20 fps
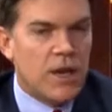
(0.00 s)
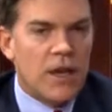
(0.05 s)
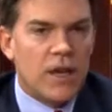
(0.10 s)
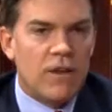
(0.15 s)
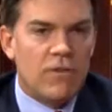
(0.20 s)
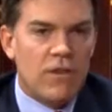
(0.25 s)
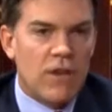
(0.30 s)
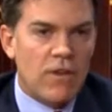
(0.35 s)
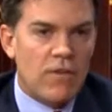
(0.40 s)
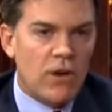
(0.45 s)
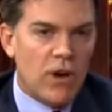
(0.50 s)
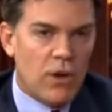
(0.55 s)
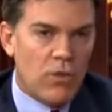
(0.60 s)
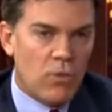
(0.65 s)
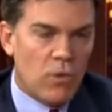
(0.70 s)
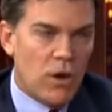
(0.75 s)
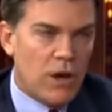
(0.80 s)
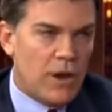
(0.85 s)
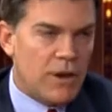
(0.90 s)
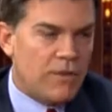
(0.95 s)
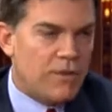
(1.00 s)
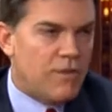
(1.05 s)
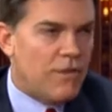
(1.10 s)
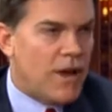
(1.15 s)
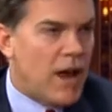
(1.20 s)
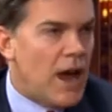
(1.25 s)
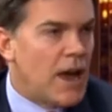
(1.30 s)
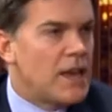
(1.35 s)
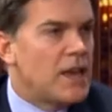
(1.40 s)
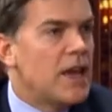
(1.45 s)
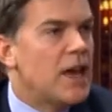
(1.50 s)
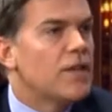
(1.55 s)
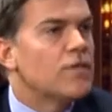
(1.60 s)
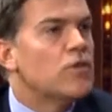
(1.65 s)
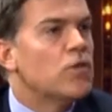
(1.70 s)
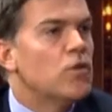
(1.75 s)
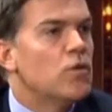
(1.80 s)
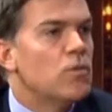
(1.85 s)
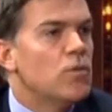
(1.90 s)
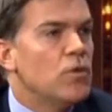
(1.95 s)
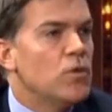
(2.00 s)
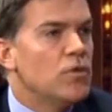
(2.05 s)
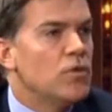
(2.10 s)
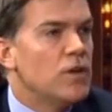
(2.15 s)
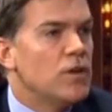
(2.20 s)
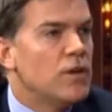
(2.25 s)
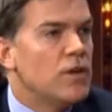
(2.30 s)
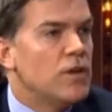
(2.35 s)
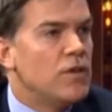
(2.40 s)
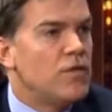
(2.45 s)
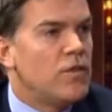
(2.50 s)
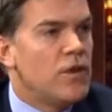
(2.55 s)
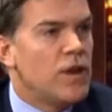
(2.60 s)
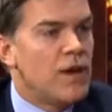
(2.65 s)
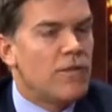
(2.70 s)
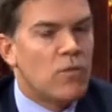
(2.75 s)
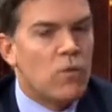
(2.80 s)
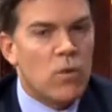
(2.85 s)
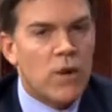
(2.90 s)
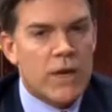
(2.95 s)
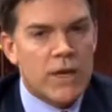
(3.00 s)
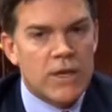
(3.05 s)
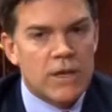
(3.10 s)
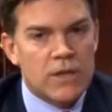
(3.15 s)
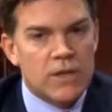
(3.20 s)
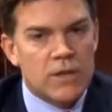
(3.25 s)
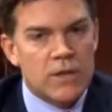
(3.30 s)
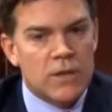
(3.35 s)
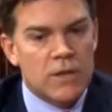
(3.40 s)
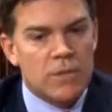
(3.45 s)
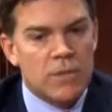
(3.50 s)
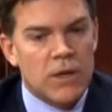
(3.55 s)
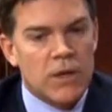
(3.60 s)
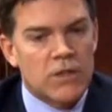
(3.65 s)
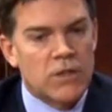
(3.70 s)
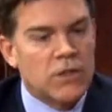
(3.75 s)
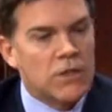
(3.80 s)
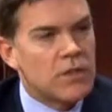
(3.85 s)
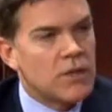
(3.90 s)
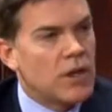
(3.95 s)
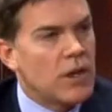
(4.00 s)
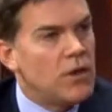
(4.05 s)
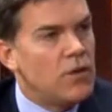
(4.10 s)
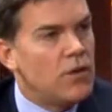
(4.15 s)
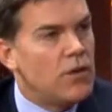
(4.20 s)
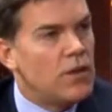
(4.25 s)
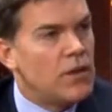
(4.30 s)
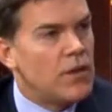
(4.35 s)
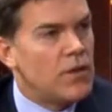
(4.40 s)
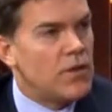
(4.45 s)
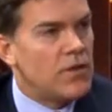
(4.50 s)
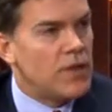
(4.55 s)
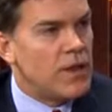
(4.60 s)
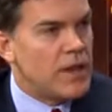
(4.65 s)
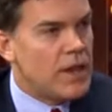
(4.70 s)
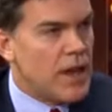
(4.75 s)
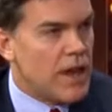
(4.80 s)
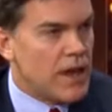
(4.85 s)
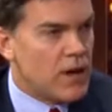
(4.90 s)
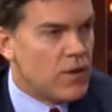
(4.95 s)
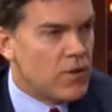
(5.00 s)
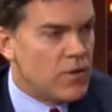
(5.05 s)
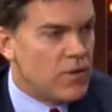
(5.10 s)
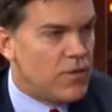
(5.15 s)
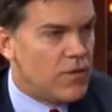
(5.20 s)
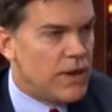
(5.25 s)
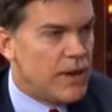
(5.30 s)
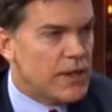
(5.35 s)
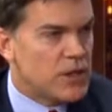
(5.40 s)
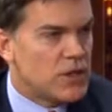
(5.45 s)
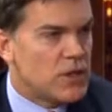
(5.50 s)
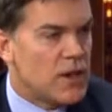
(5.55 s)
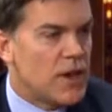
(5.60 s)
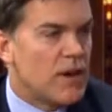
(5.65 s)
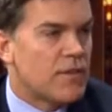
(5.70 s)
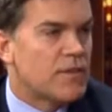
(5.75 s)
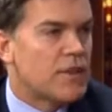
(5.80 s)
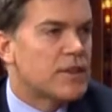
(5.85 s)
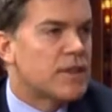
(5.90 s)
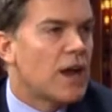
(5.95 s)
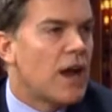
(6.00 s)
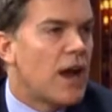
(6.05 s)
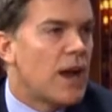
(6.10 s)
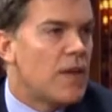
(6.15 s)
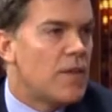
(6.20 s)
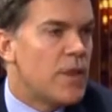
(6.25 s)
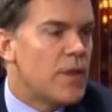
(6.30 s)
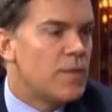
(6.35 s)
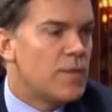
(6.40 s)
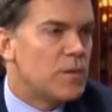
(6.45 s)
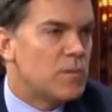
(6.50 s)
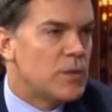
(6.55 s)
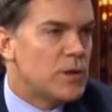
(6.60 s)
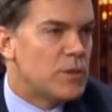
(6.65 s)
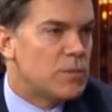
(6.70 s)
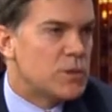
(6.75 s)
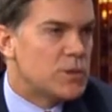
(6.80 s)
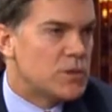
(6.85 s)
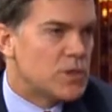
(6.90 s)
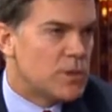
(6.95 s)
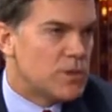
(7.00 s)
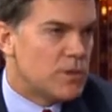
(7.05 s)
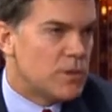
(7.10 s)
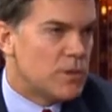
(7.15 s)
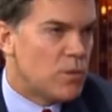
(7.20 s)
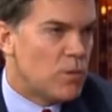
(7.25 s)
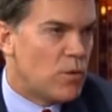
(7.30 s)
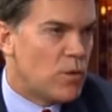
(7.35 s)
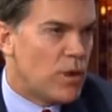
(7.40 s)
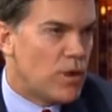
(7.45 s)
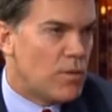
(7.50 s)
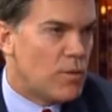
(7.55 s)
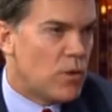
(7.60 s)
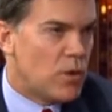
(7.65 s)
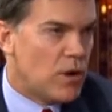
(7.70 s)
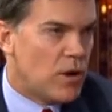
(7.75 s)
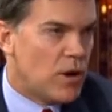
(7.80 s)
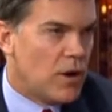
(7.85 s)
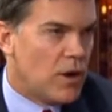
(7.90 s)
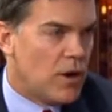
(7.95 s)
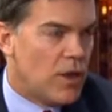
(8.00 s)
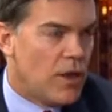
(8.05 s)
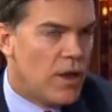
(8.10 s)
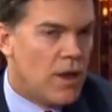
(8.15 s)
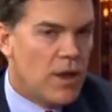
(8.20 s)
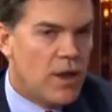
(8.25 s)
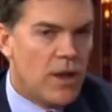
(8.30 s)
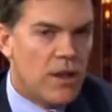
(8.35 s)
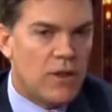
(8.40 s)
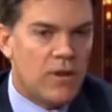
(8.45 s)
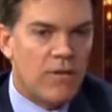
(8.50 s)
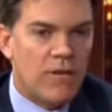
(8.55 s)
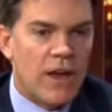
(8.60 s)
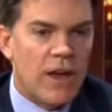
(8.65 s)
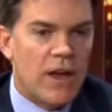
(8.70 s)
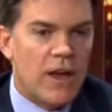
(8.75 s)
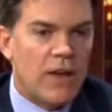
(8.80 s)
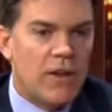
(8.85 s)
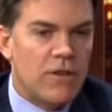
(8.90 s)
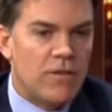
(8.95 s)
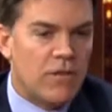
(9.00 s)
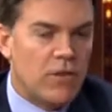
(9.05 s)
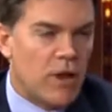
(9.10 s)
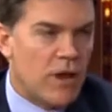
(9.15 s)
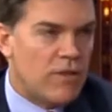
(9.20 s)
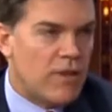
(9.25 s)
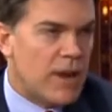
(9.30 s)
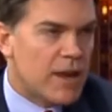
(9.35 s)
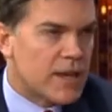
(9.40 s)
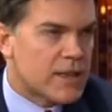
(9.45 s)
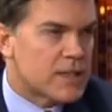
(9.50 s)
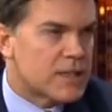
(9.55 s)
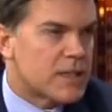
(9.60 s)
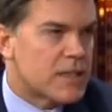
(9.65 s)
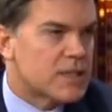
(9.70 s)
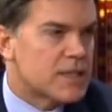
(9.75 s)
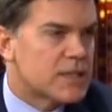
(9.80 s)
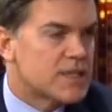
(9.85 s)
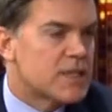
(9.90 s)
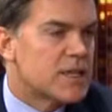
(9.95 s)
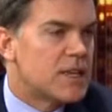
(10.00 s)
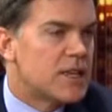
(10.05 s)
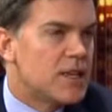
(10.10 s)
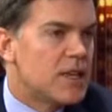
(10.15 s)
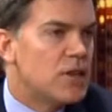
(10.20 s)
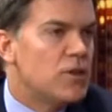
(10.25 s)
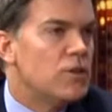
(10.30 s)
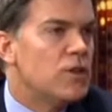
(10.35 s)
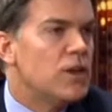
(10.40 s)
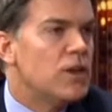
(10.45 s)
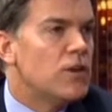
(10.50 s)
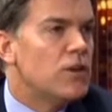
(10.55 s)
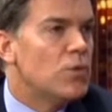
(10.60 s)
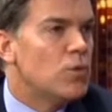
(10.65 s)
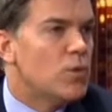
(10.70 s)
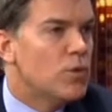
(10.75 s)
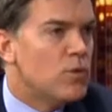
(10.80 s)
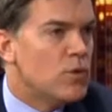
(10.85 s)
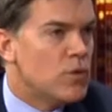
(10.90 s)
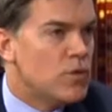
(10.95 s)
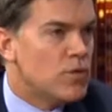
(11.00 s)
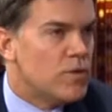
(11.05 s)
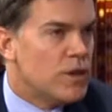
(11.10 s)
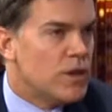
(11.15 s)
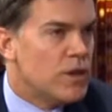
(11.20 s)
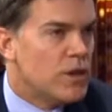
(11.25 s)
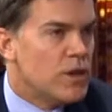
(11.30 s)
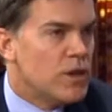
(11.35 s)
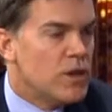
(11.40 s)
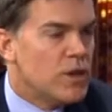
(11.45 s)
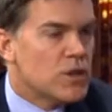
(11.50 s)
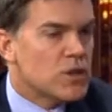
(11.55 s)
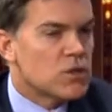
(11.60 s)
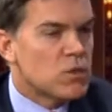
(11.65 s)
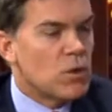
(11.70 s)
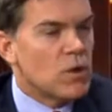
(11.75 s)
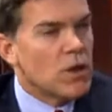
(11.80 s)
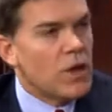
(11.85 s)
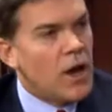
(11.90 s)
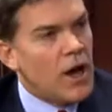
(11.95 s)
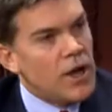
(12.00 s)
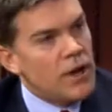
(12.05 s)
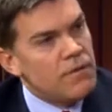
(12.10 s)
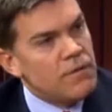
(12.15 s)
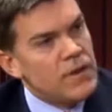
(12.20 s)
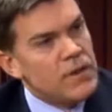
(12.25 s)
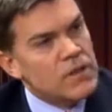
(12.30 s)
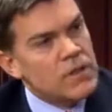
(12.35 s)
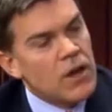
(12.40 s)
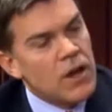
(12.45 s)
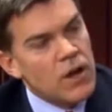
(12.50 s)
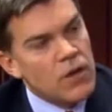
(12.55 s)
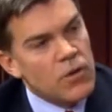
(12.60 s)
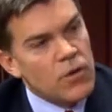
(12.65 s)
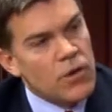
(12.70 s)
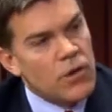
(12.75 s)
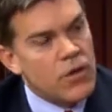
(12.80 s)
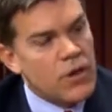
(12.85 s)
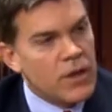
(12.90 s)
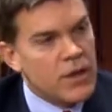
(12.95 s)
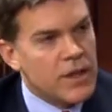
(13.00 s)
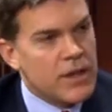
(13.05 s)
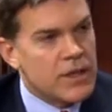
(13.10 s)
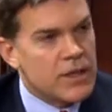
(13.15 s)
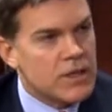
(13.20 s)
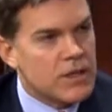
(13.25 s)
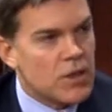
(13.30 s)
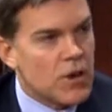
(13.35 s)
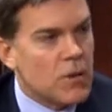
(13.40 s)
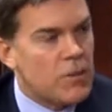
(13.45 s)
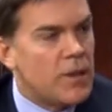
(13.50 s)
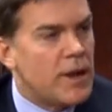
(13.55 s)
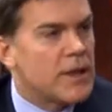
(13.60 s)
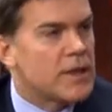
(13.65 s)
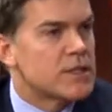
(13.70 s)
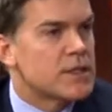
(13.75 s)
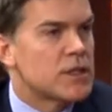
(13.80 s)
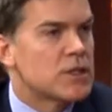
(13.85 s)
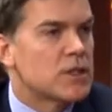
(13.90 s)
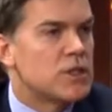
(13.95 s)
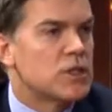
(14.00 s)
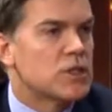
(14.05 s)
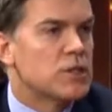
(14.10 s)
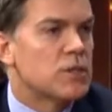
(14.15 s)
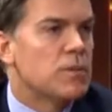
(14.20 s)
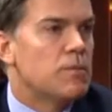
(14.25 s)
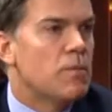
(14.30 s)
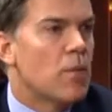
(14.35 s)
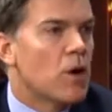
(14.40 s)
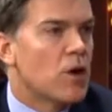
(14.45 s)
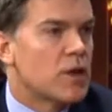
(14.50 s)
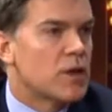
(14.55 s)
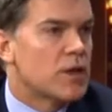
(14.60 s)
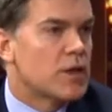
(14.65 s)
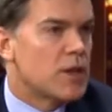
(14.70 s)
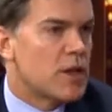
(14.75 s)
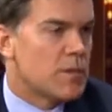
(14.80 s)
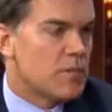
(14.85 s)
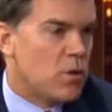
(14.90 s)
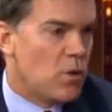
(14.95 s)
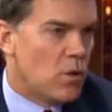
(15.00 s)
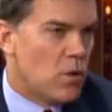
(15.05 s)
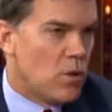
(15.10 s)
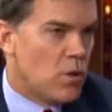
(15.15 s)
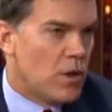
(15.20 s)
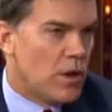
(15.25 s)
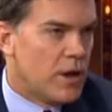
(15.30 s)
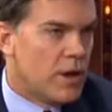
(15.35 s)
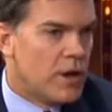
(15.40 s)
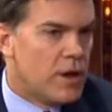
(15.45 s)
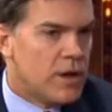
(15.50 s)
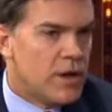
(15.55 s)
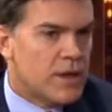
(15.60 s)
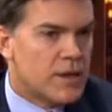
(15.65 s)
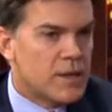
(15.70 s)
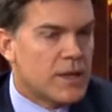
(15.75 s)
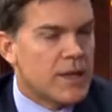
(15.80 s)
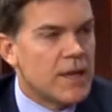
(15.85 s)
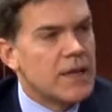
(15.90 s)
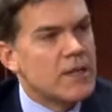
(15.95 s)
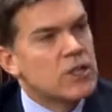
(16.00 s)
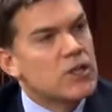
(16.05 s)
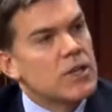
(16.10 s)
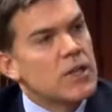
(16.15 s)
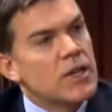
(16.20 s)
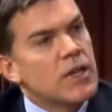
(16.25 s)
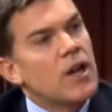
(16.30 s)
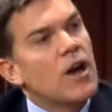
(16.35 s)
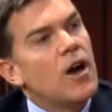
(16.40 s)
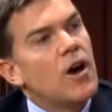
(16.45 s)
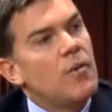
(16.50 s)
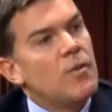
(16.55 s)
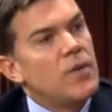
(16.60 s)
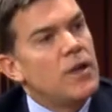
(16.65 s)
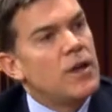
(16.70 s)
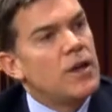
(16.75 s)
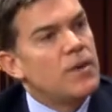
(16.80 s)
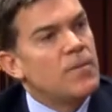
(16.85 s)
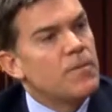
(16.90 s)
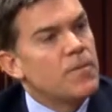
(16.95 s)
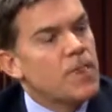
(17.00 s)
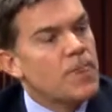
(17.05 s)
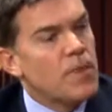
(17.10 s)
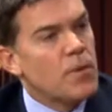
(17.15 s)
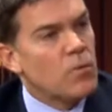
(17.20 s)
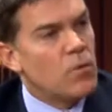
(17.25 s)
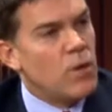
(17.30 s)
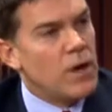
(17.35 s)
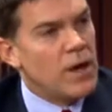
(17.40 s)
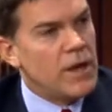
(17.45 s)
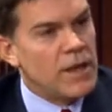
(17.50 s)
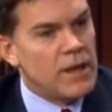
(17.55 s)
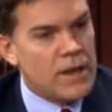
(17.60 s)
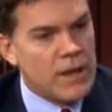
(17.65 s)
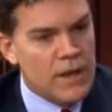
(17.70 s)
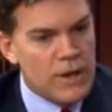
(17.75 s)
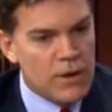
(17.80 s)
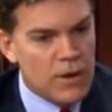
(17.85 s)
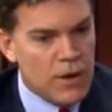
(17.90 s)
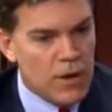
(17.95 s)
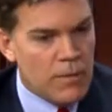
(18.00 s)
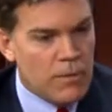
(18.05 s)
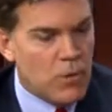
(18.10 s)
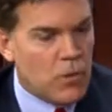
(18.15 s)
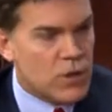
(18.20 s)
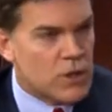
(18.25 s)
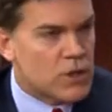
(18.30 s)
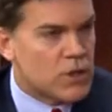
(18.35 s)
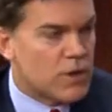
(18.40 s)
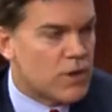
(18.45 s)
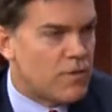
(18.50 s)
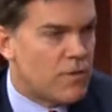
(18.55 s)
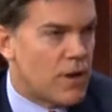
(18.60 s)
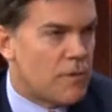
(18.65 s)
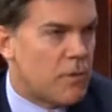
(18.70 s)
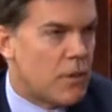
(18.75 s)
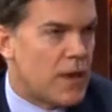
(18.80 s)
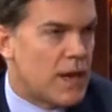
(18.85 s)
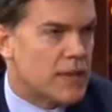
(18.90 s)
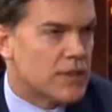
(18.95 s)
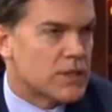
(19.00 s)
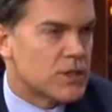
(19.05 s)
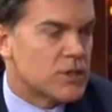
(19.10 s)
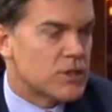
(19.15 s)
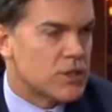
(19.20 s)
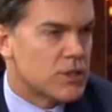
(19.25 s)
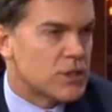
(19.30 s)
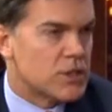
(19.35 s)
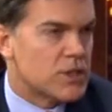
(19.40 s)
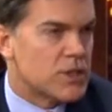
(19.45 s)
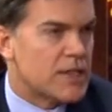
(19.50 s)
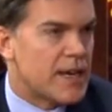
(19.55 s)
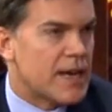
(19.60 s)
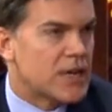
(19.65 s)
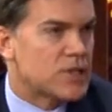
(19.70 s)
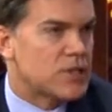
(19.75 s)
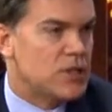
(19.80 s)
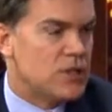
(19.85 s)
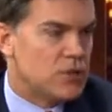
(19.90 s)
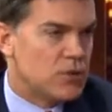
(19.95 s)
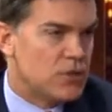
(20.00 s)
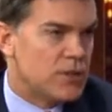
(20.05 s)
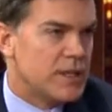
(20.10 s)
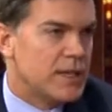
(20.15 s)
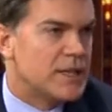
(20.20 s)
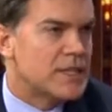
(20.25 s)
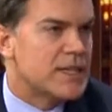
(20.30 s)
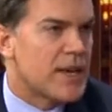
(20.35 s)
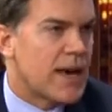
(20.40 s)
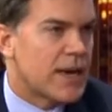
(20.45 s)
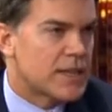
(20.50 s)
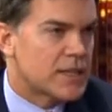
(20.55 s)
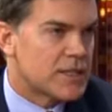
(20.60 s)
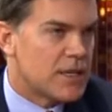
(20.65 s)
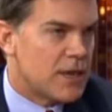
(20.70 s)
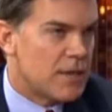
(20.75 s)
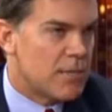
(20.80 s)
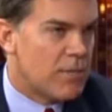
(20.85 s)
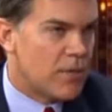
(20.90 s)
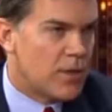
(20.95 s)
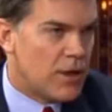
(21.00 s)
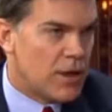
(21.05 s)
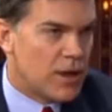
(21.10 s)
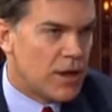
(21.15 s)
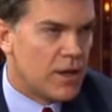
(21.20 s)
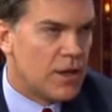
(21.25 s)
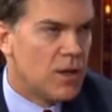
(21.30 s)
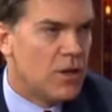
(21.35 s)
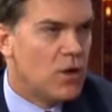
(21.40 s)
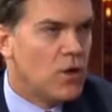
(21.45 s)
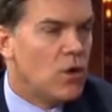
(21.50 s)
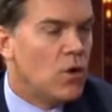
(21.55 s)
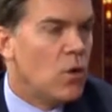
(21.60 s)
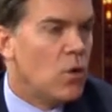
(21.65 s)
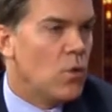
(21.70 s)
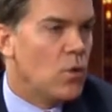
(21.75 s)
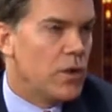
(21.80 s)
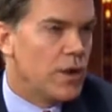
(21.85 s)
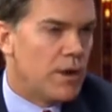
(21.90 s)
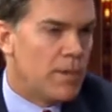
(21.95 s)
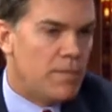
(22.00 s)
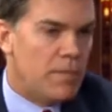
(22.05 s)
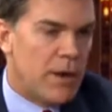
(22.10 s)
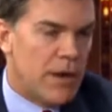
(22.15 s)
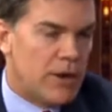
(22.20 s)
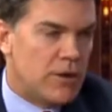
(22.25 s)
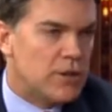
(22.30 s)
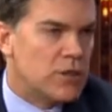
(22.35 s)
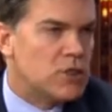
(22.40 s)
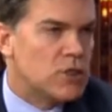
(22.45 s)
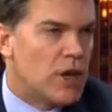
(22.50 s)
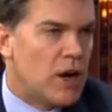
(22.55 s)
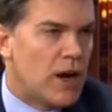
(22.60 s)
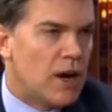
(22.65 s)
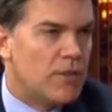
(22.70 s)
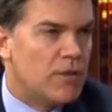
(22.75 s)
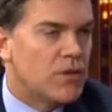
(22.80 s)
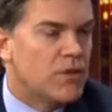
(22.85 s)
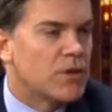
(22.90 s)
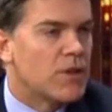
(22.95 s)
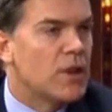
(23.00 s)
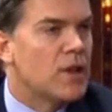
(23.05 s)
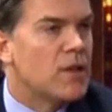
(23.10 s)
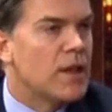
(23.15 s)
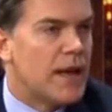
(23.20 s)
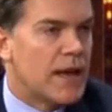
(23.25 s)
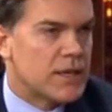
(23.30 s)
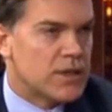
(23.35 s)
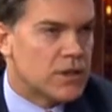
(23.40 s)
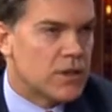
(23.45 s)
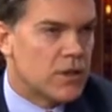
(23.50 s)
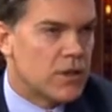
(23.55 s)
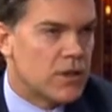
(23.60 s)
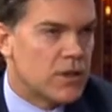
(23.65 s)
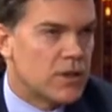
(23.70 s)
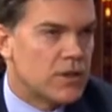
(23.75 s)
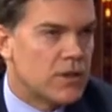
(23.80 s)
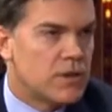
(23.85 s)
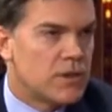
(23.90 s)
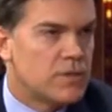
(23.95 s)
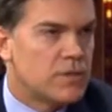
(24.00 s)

If you have unwanted fat, you have to remove it. If you have weakness to the muscles underneath the neck or the face, you have to tighten them and reposition them where they belong. And if you have excess skin, you need to remove it. So a lot of these other things are basically just a marketing ploy to get you to come in when a board-certified plastic surgeon is actually doing the exact same thing, only a better job that's going to last longer.